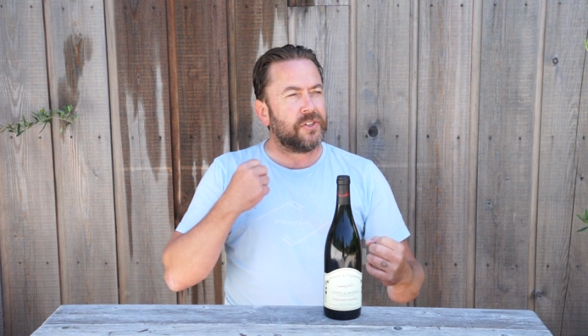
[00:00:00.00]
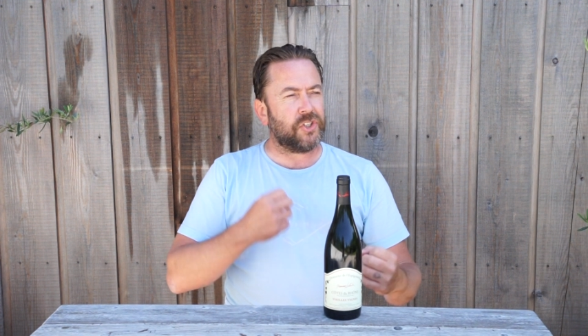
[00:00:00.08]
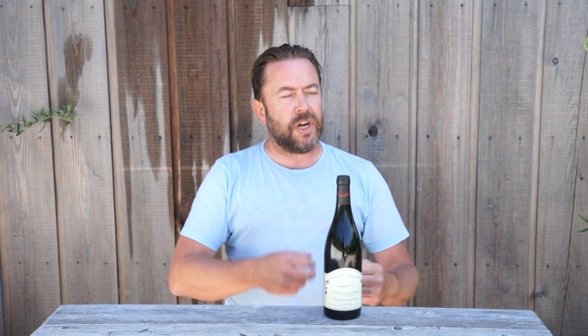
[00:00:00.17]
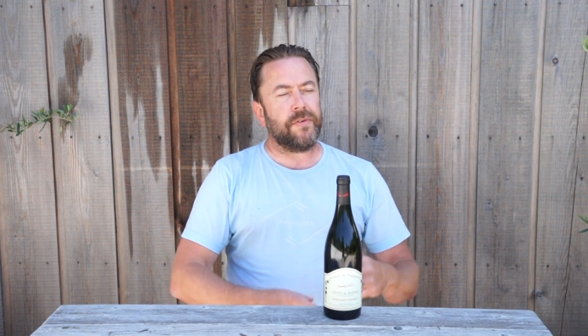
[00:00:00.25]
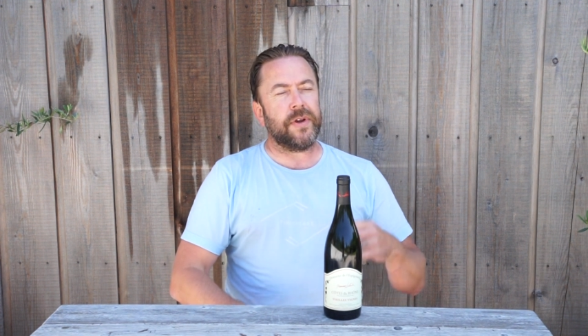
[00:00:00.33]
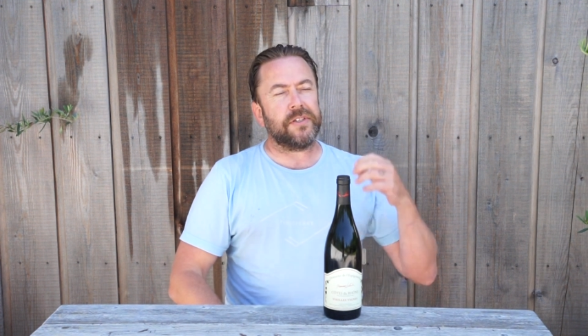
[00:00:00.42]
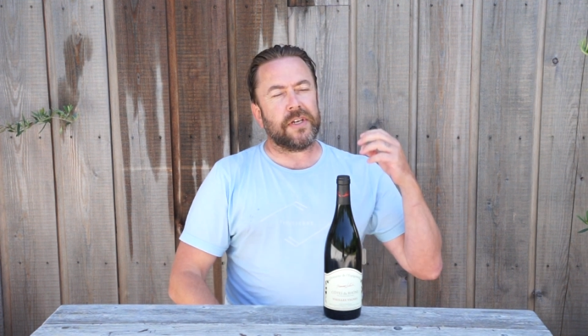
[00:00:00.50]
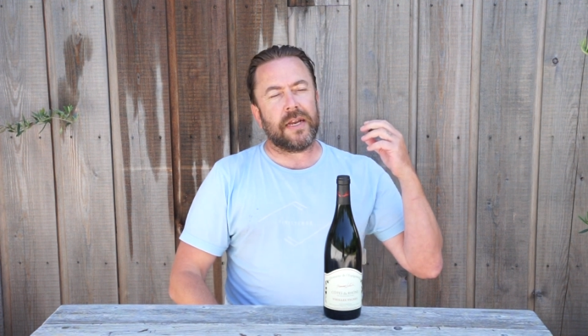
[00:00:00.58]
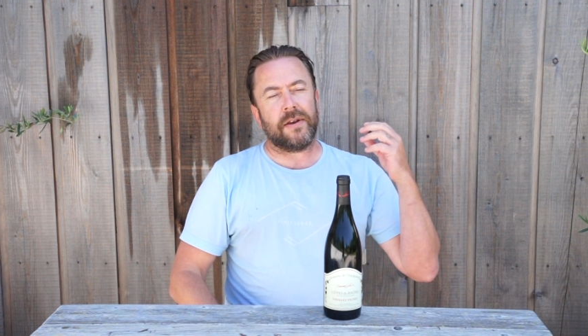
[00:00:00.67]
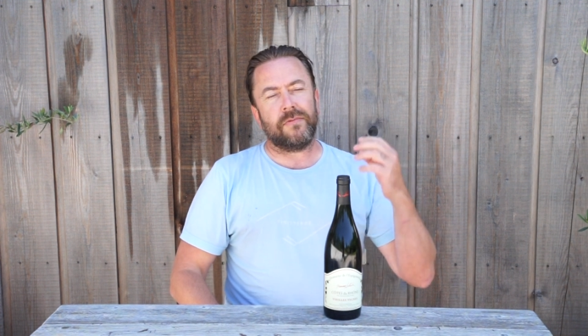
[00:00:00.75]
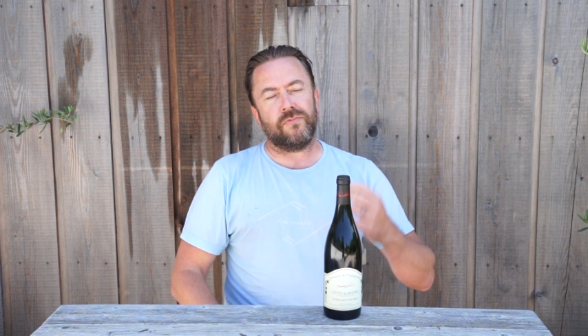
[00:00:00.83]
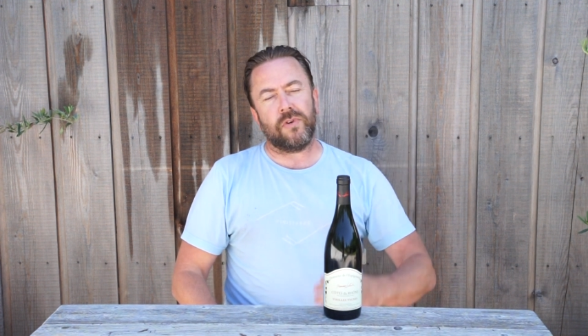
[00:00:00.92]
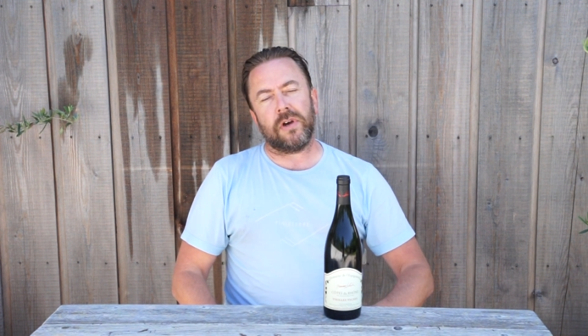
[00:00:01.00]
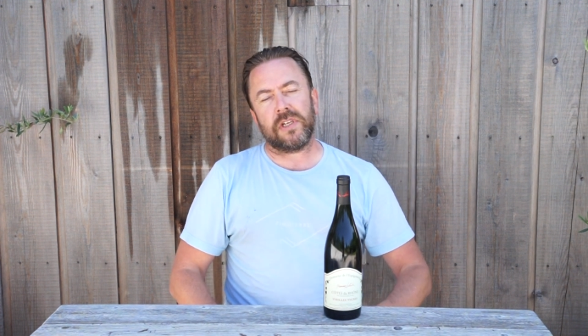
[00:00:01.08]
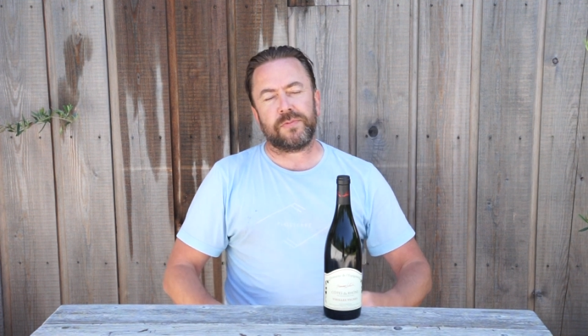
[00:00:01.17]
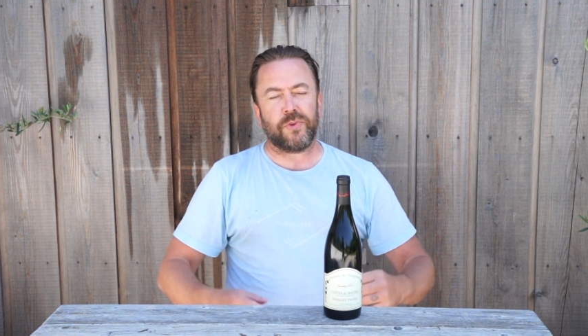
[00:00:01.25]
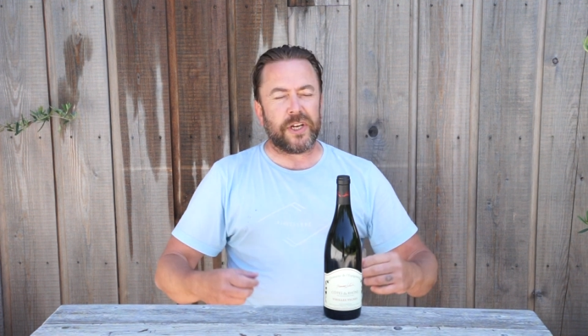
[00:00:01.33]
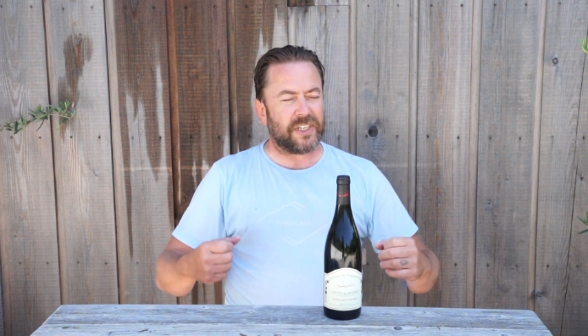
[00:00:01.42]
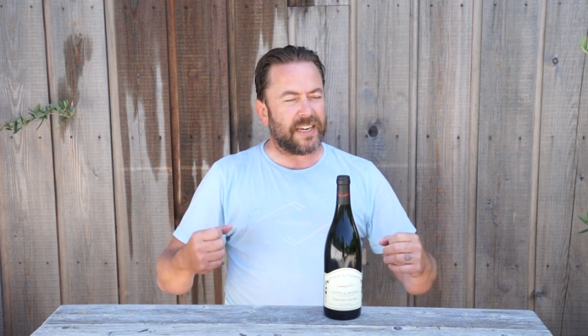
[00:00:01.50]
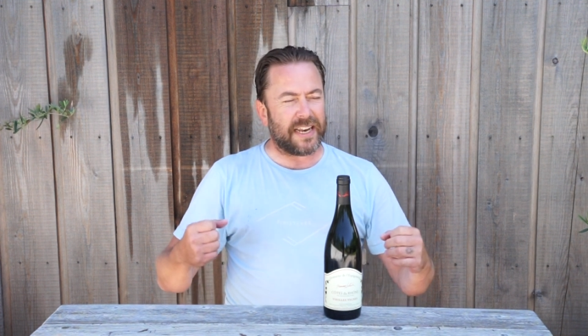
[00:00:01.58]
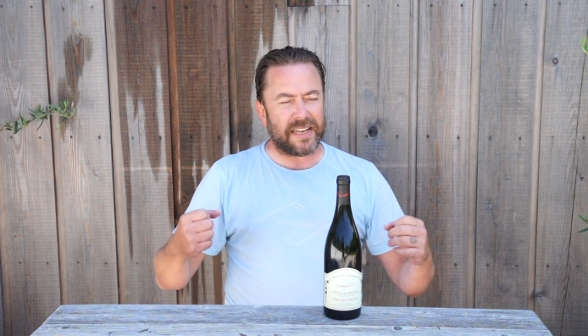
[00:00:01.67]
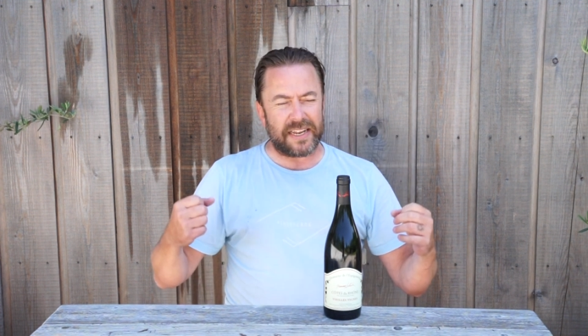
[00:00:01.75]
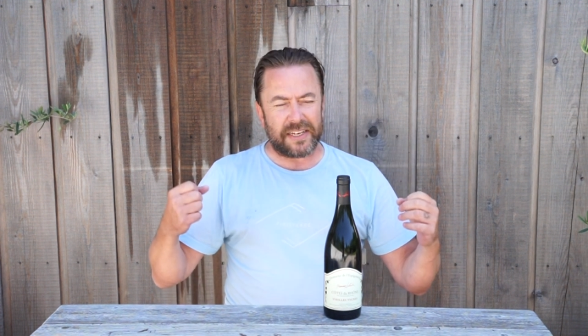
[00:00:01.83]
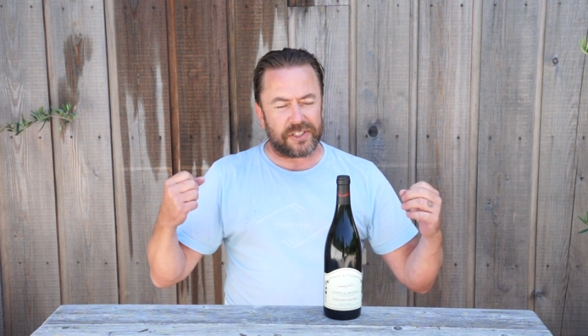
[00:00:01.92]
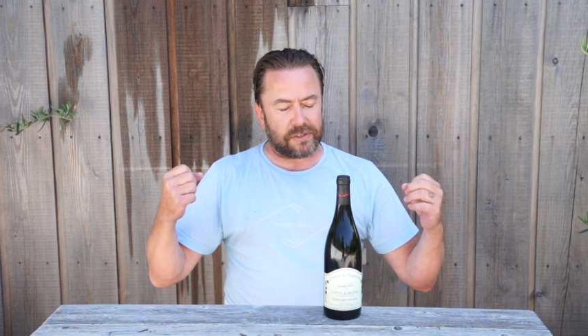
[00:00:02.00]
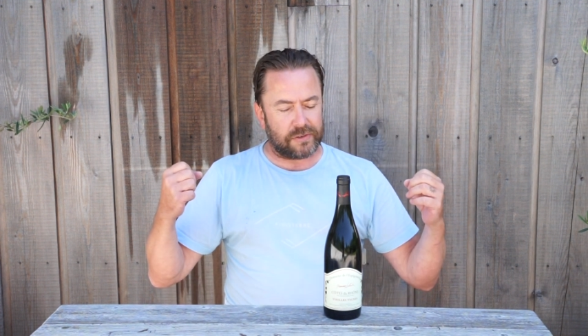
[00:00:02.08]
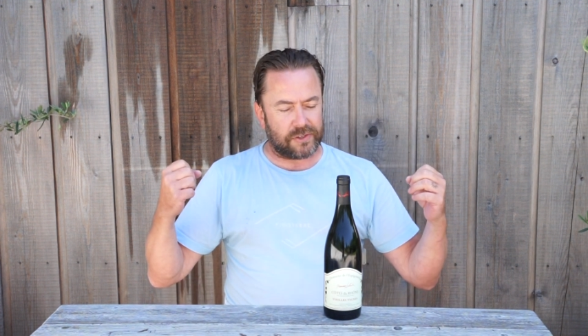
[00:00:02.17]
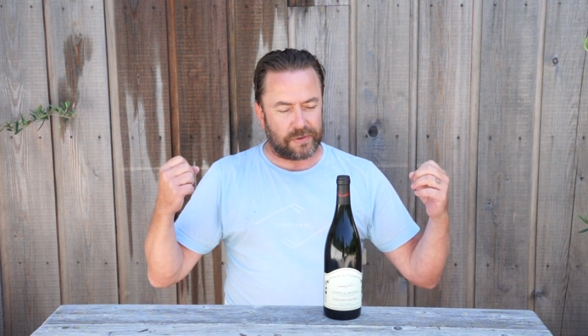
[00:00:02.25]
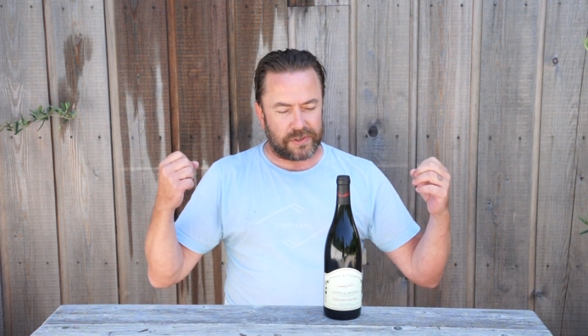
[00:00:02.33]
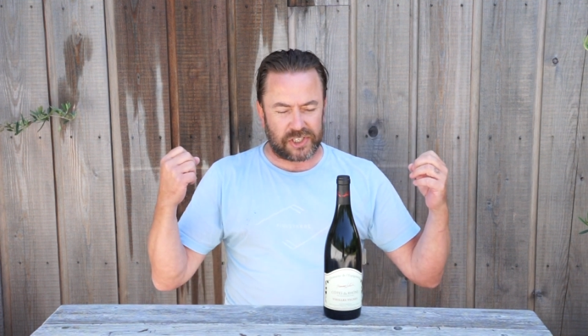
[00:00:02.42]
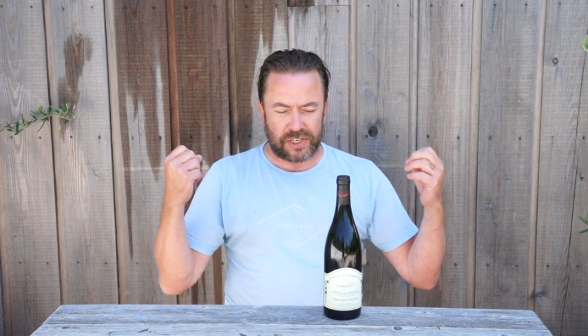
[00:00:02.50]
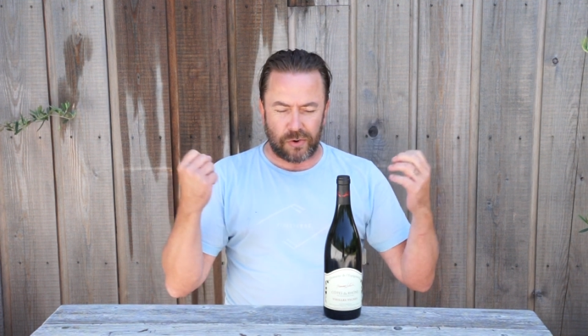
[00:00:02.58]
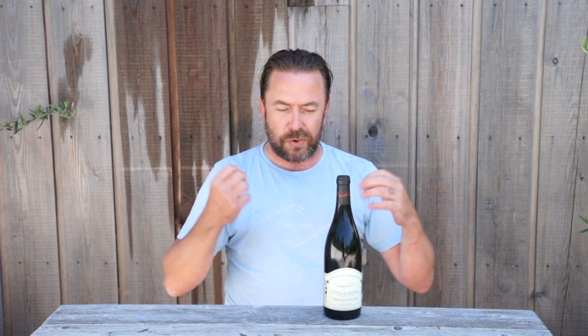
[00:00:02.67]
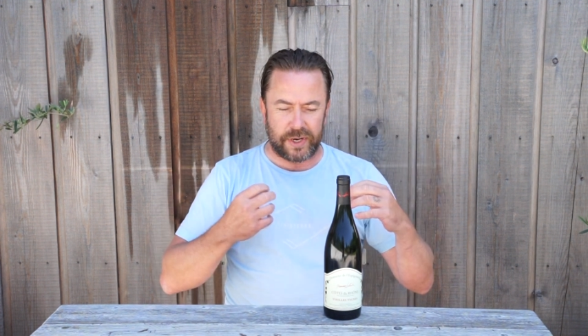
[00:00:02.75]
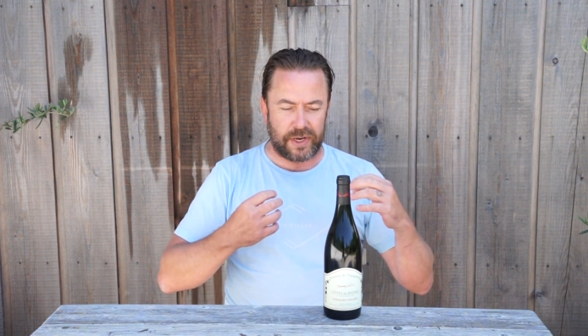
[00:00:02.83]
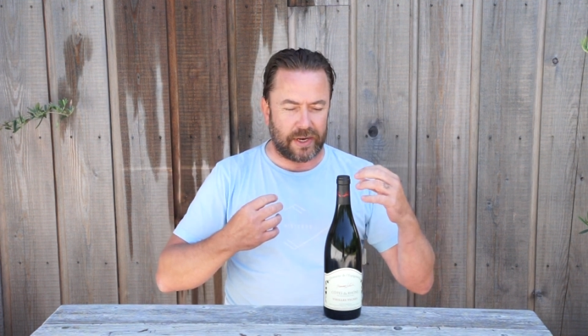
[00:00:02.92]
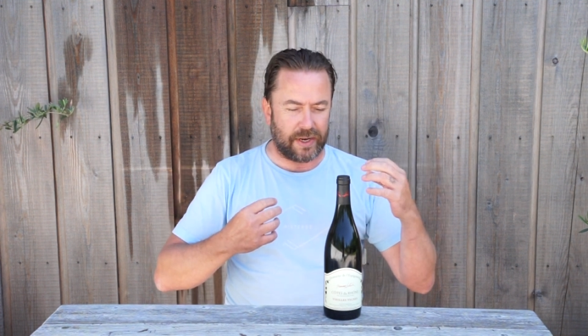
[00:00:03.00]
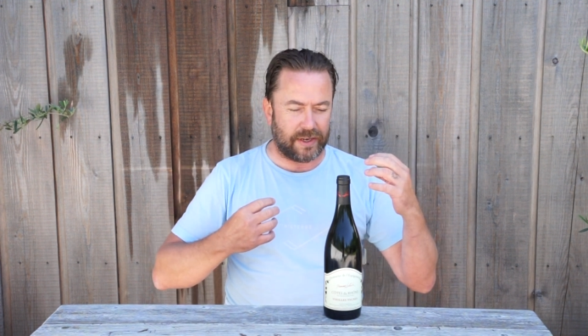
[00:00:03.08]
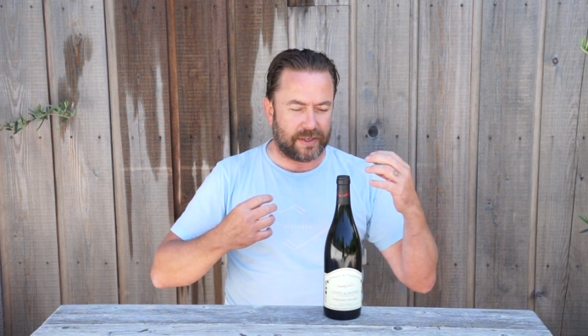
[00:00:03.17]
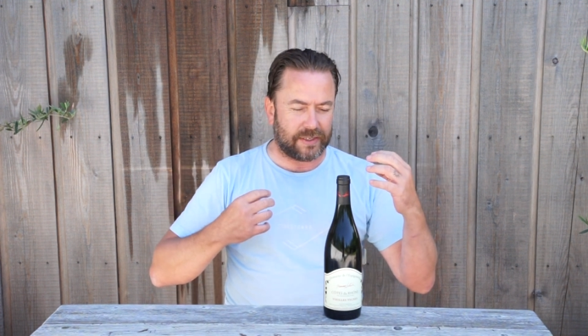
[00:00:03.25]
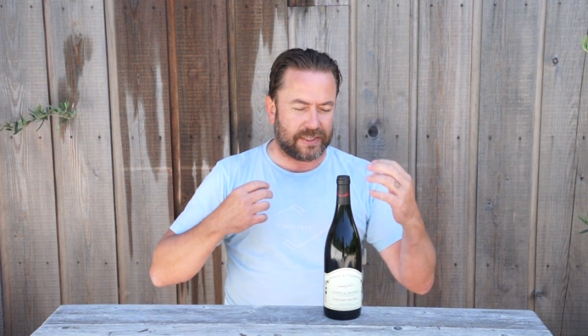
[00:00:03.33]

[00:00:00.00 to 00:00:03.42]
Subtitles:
cherries and raspberries, and then these sort of silky